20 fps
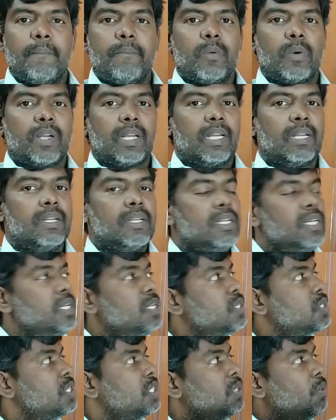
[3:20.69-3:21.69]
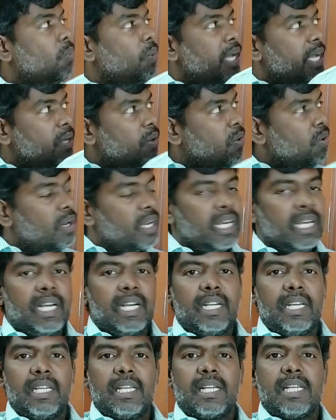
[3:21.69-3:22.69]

Okay, so the y coordinate is